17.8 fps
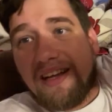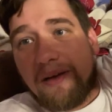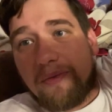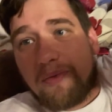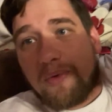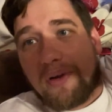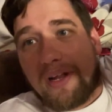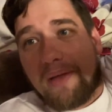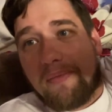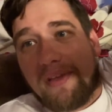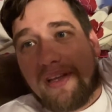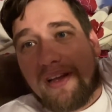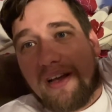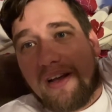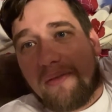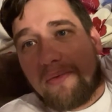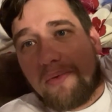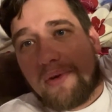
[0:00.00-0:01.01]
I'm going
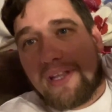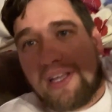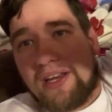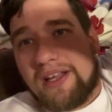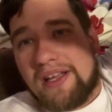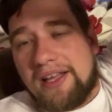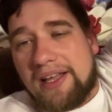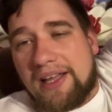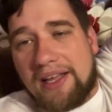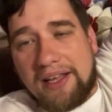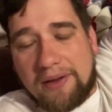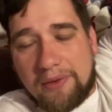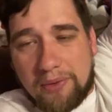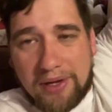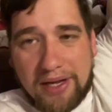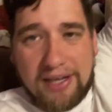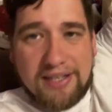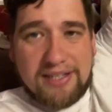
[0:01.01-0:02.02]
to get
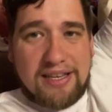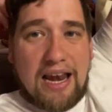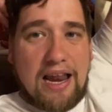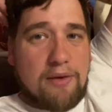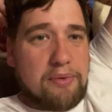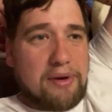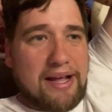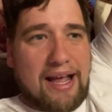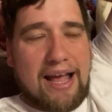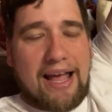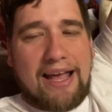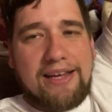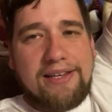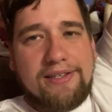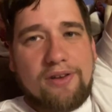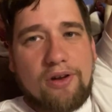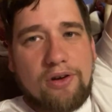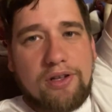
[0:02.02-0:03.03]
an
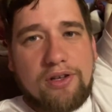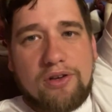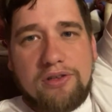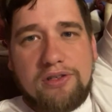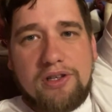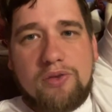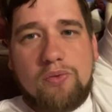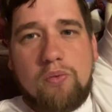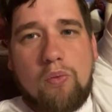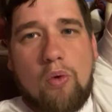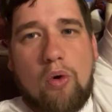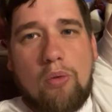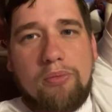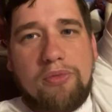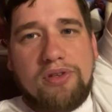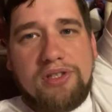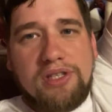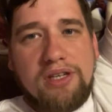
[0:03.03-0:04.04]
ice lolly because it's
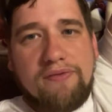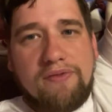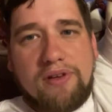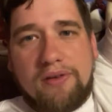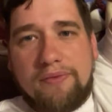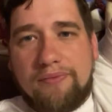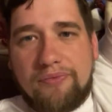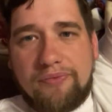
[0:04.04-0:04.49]
warm this evening.